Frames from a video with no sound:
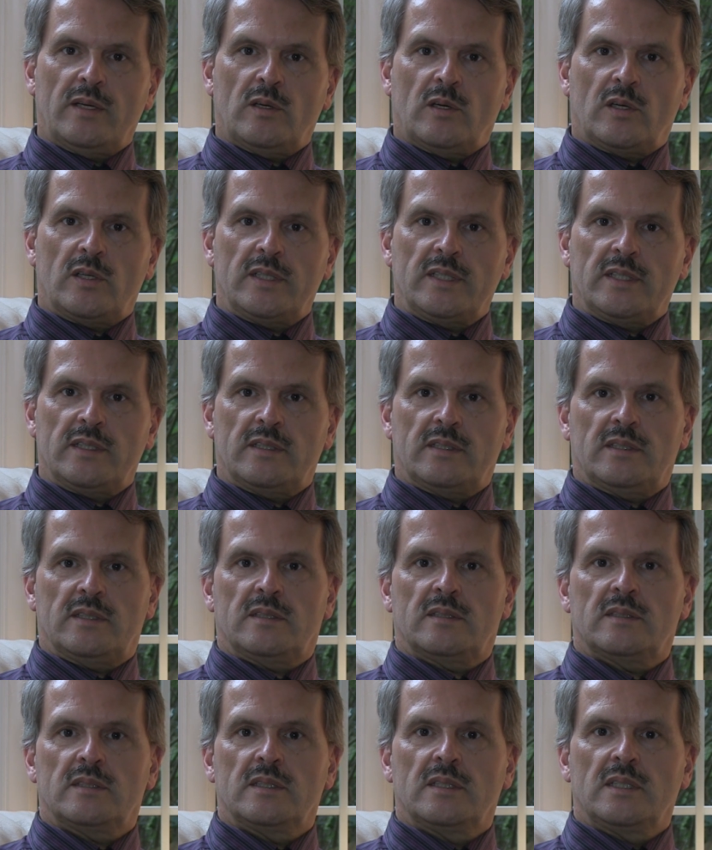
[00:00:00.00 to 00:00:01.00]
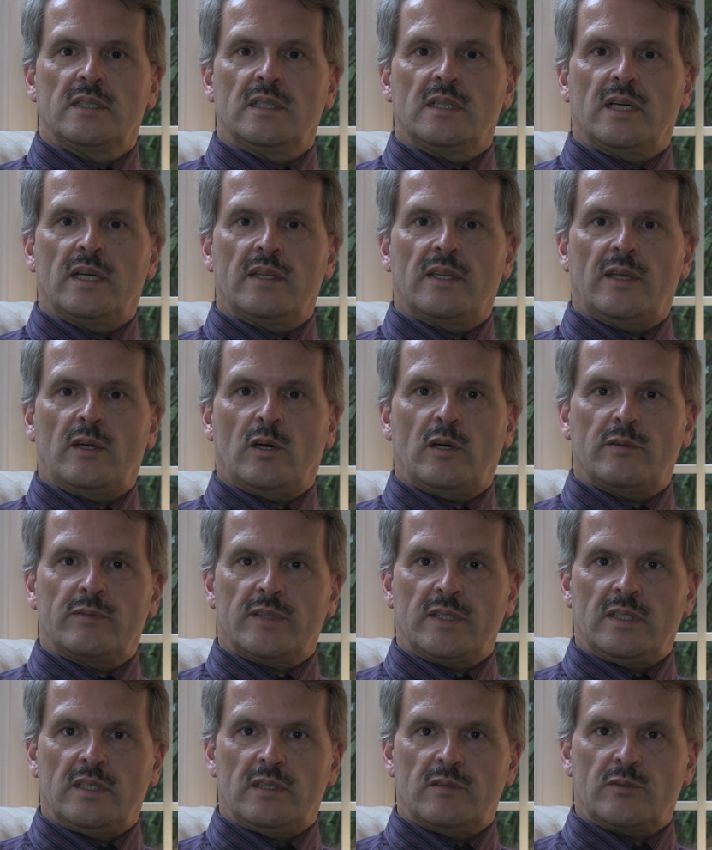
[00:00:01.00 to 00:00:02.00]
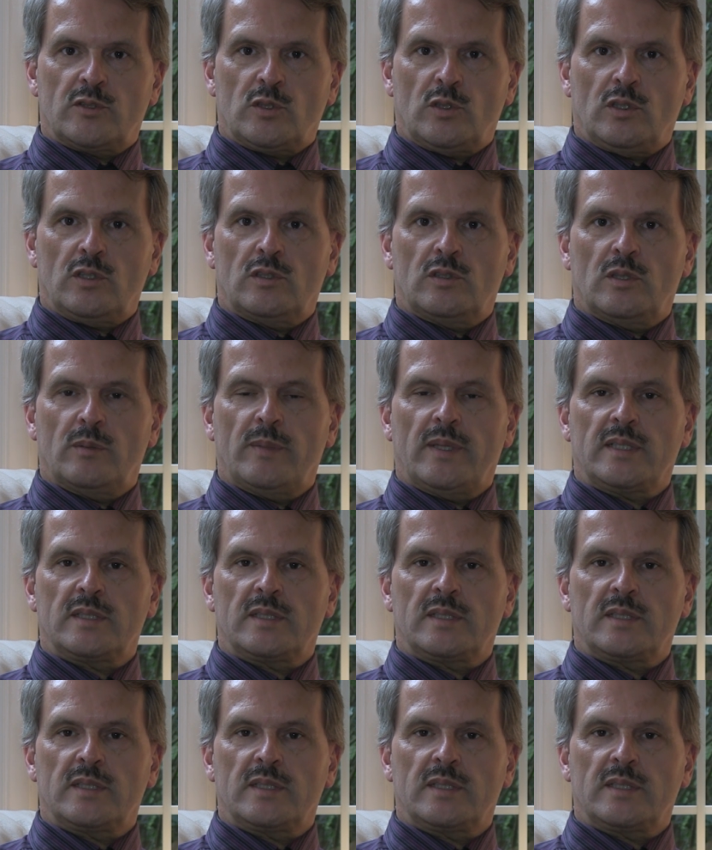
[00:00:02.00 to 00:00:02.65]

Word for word: oriented, and they often have short term